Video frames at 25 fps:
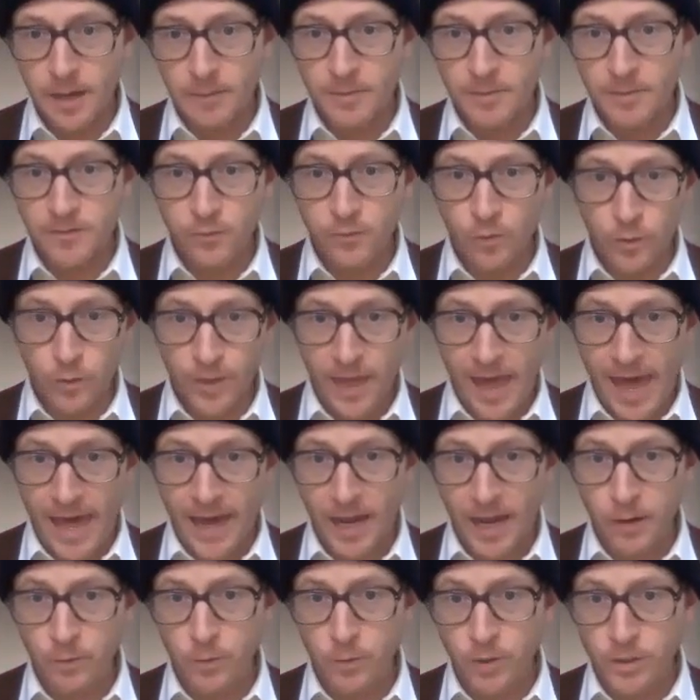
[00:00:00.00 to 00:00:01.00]
Before that,
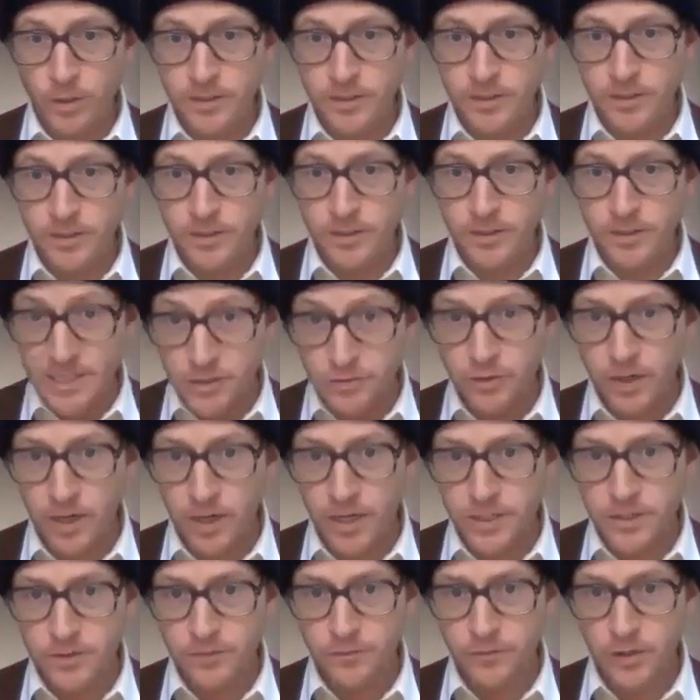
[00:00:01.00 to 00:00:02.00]
I worked in
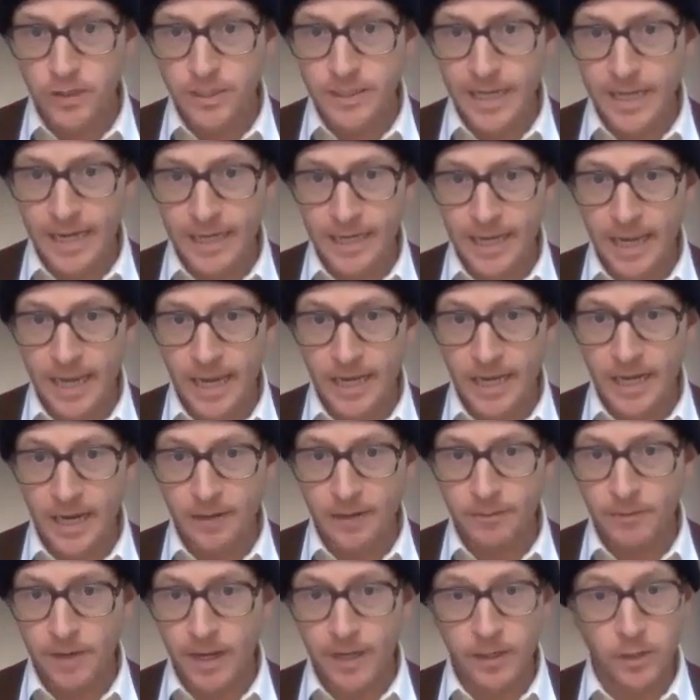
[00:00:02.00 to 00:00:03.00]
restaurants for a decade.
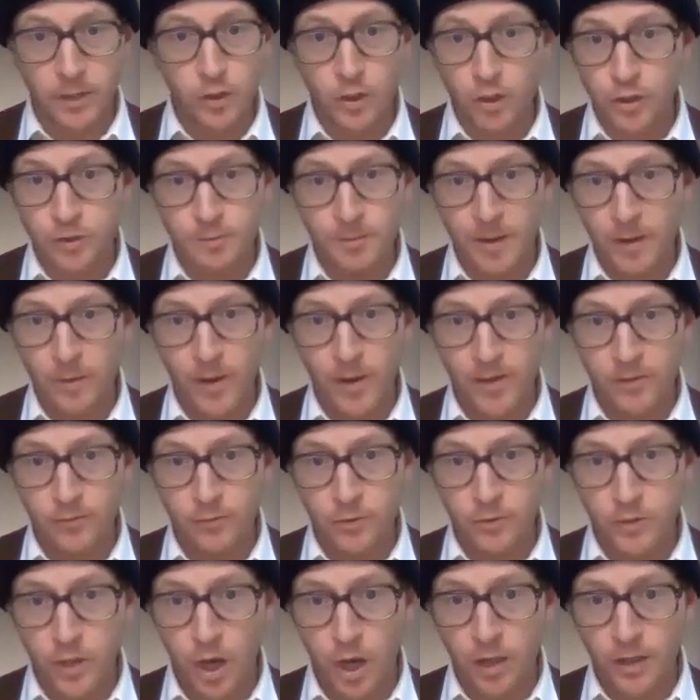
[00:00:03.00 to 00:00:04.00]
I cooked my way
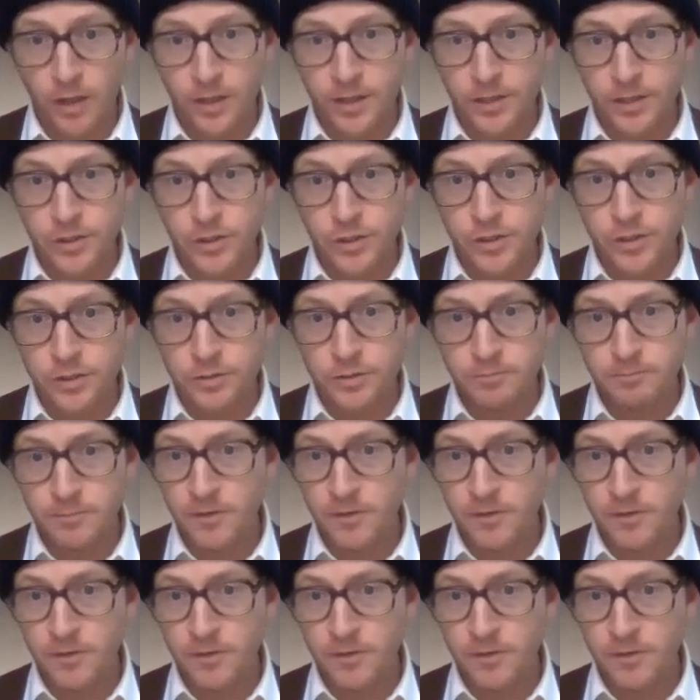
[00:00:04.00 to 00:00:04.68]
through college.